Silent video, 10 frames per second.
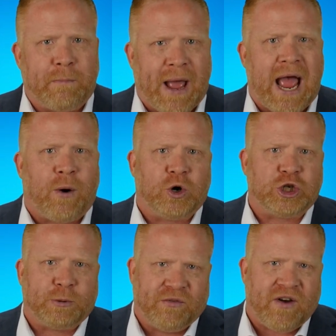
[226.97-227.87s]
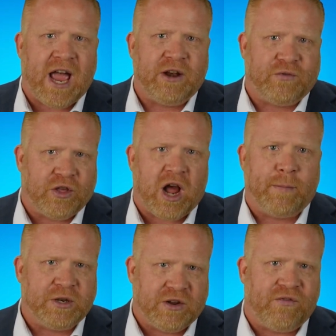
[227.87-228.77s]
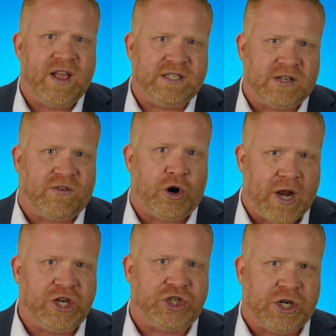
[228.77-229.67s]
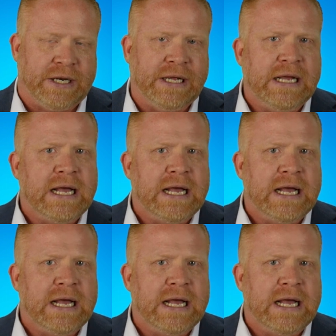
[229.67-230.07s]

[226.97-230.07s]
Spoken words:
power to provide for the common defense of our nation